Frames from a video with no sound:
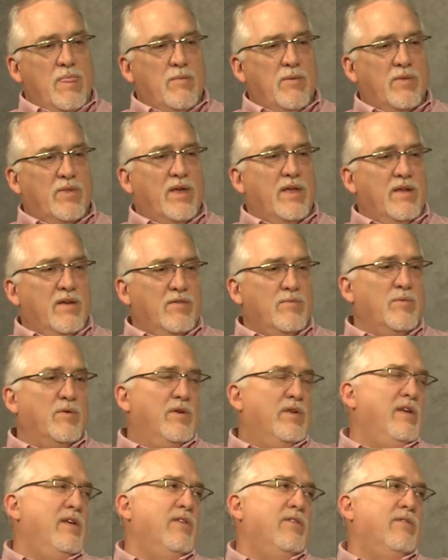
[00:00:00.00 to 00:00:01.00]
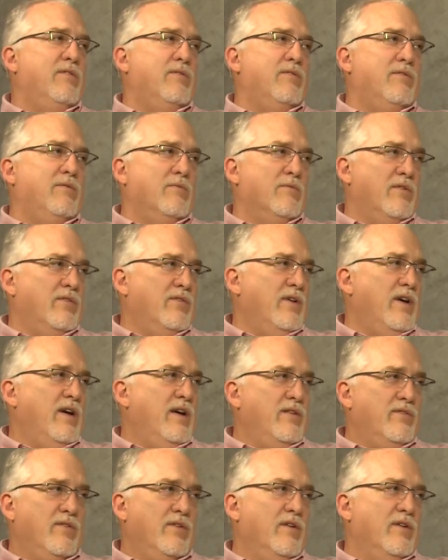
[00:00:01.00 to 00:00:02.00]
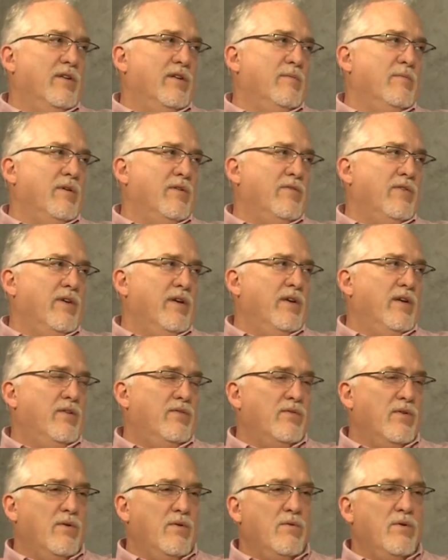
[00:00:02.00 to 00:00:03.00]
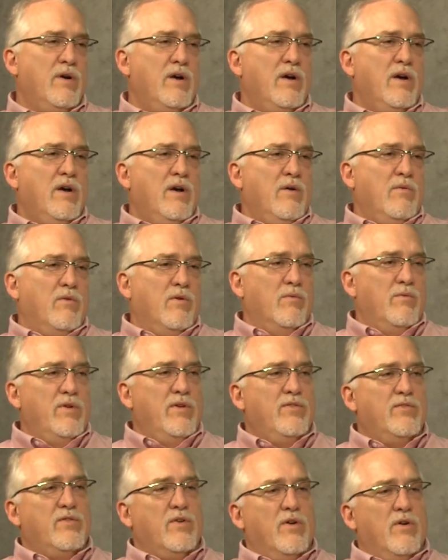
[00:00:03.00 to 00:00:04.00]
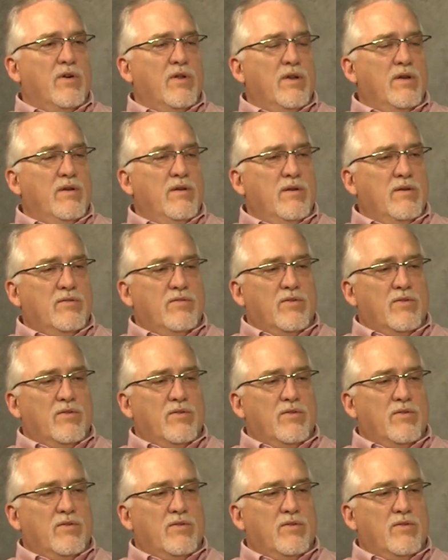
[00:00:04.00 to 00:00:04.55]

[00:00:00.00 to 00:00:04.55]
But that expertise resides here in MFA. So when we started